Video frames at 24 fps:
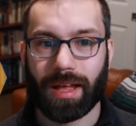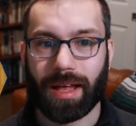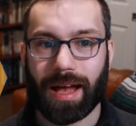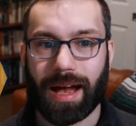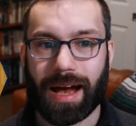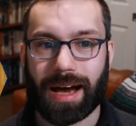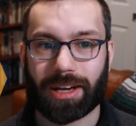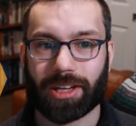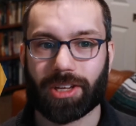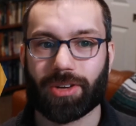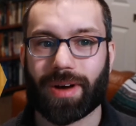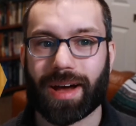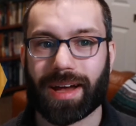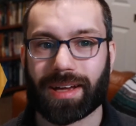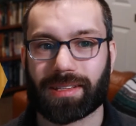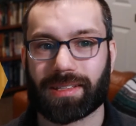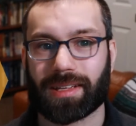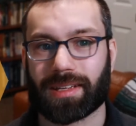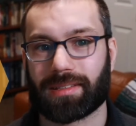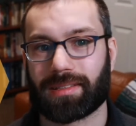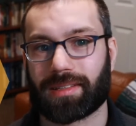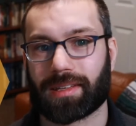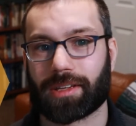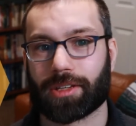How do you
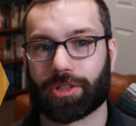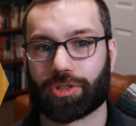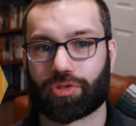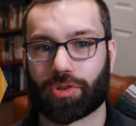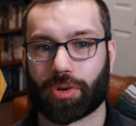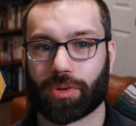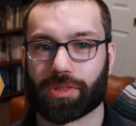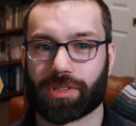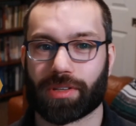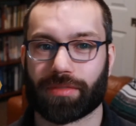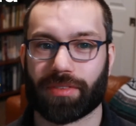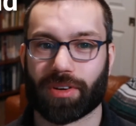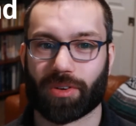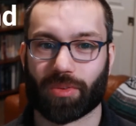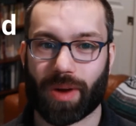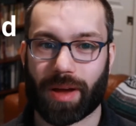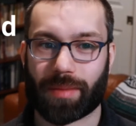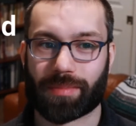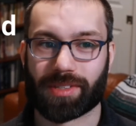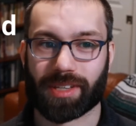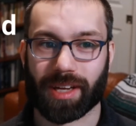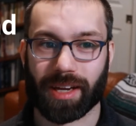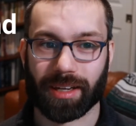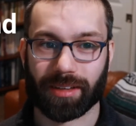access the controls of your
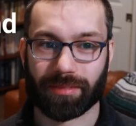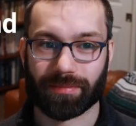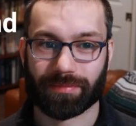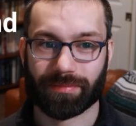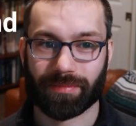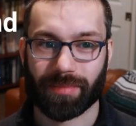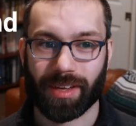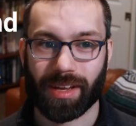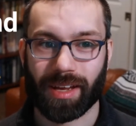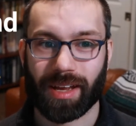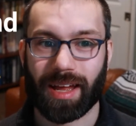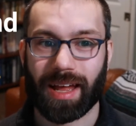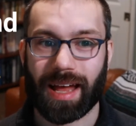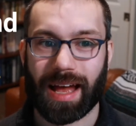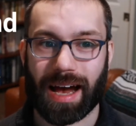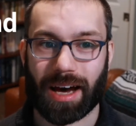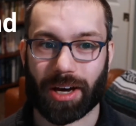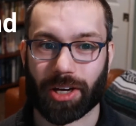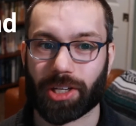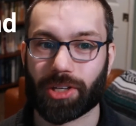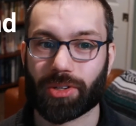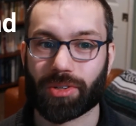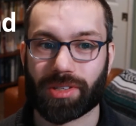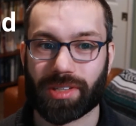website?
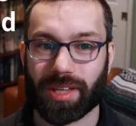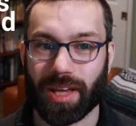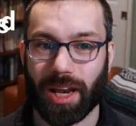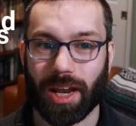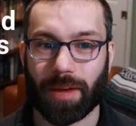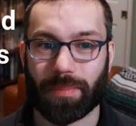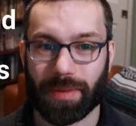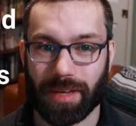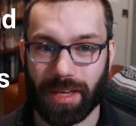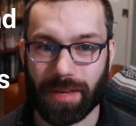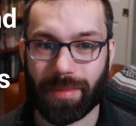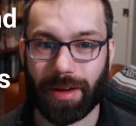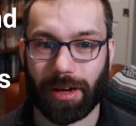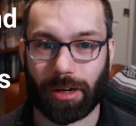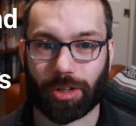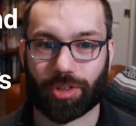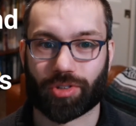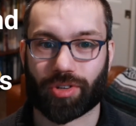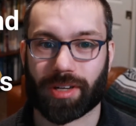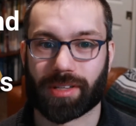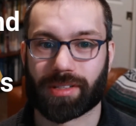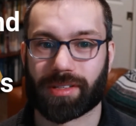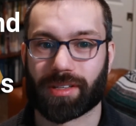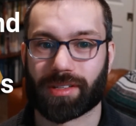How do you set up email
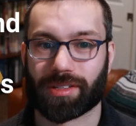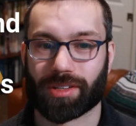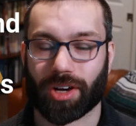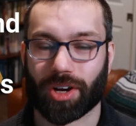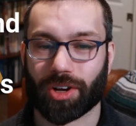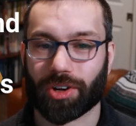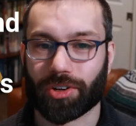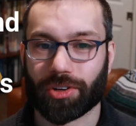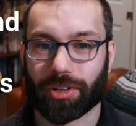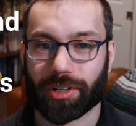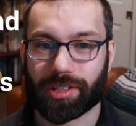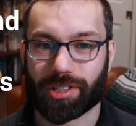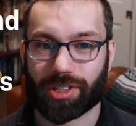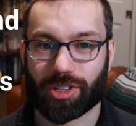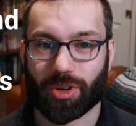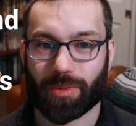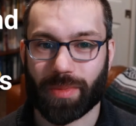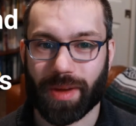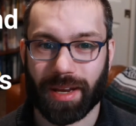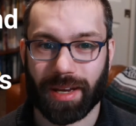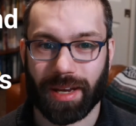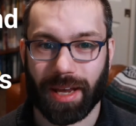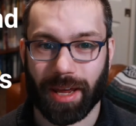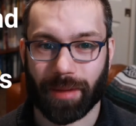addresses under its
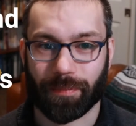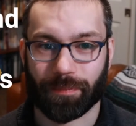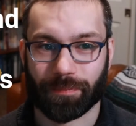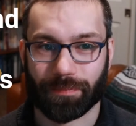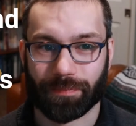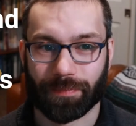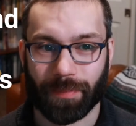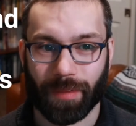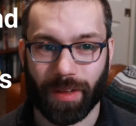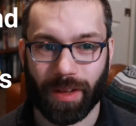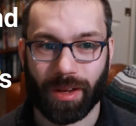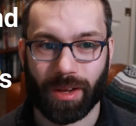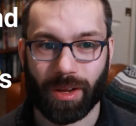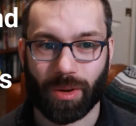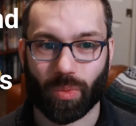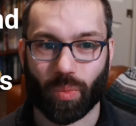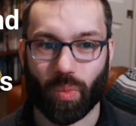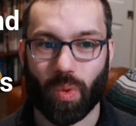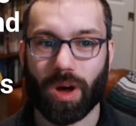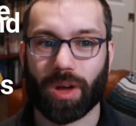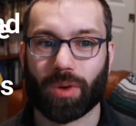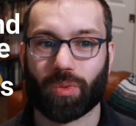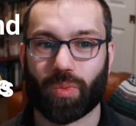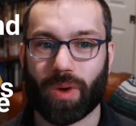domain name?
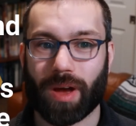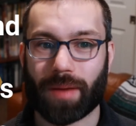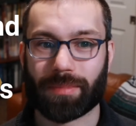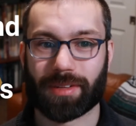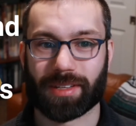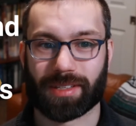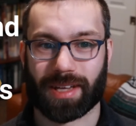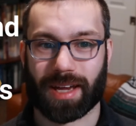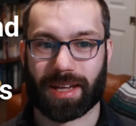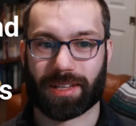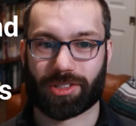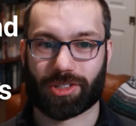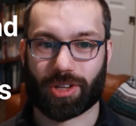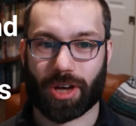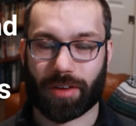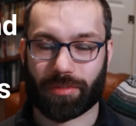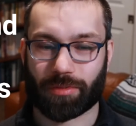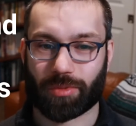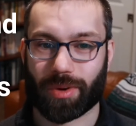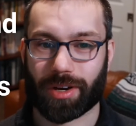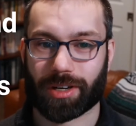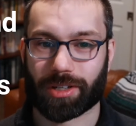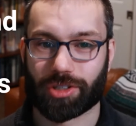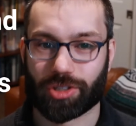What web design
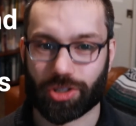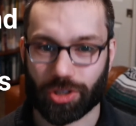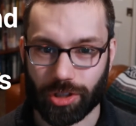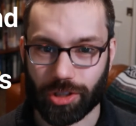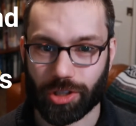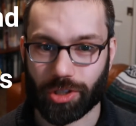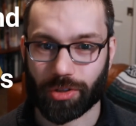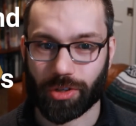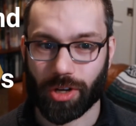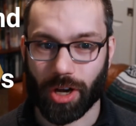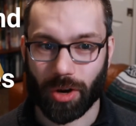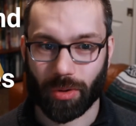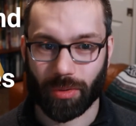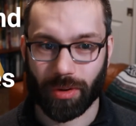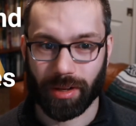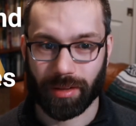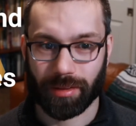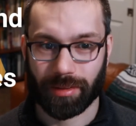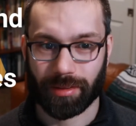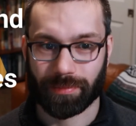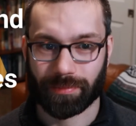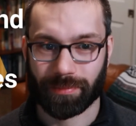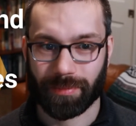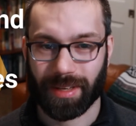software should you go
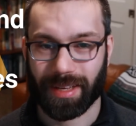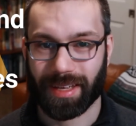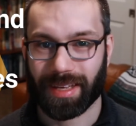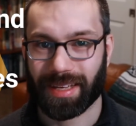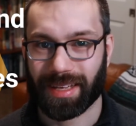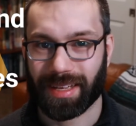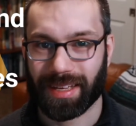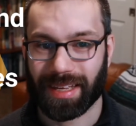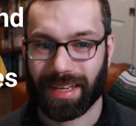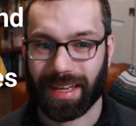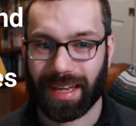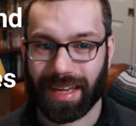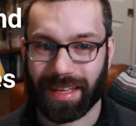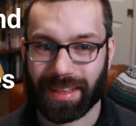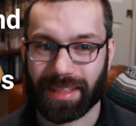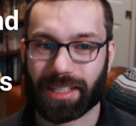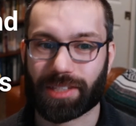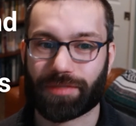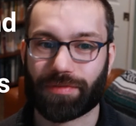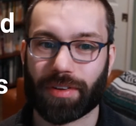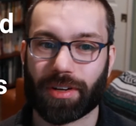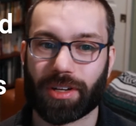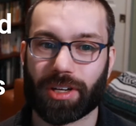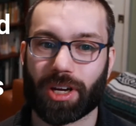with? In
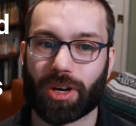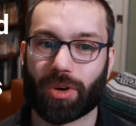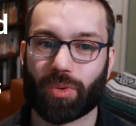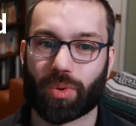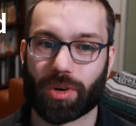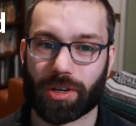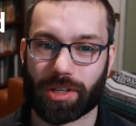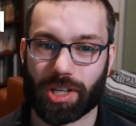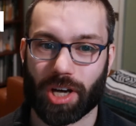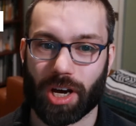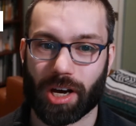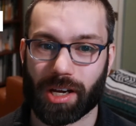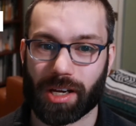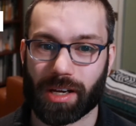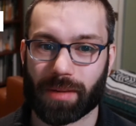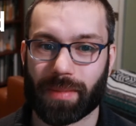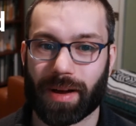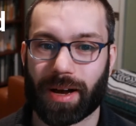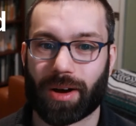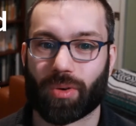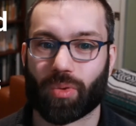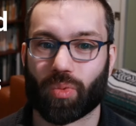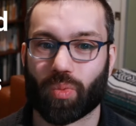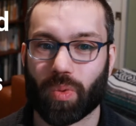this video, we're talking
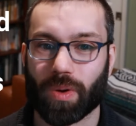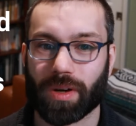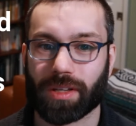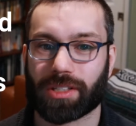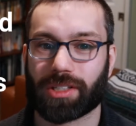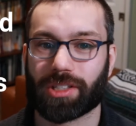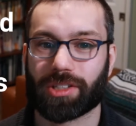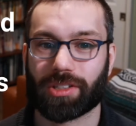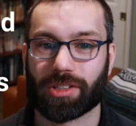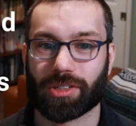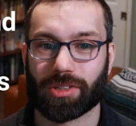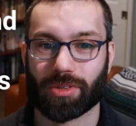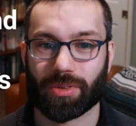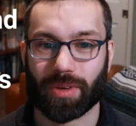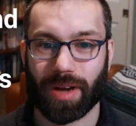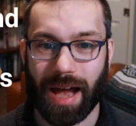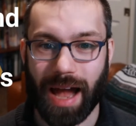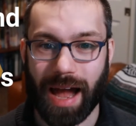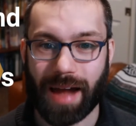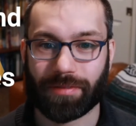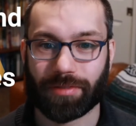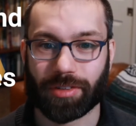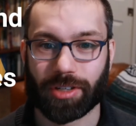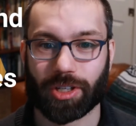about what to do
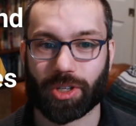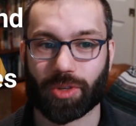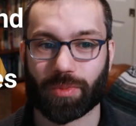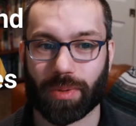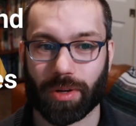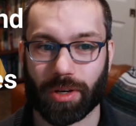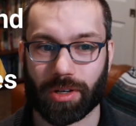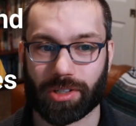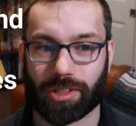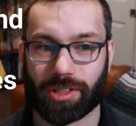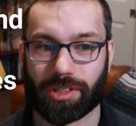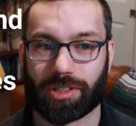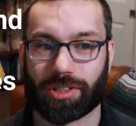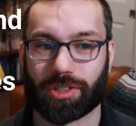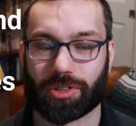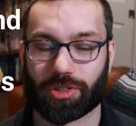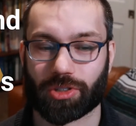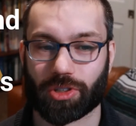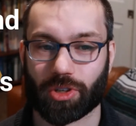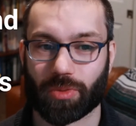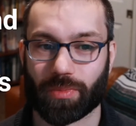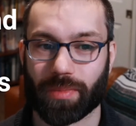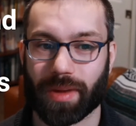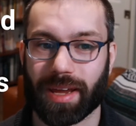after you purchase your
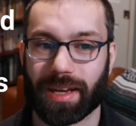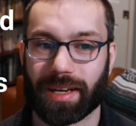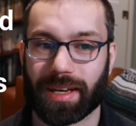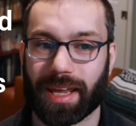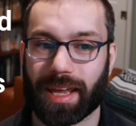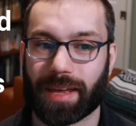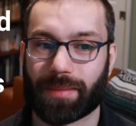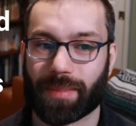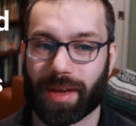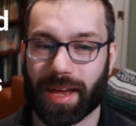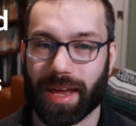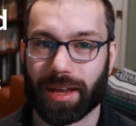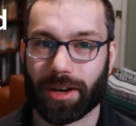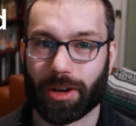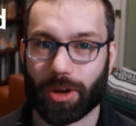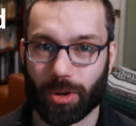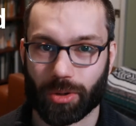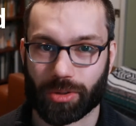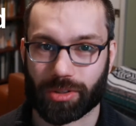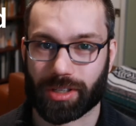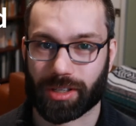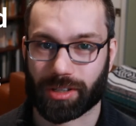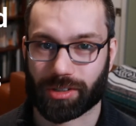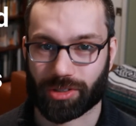domain name and
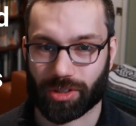hosting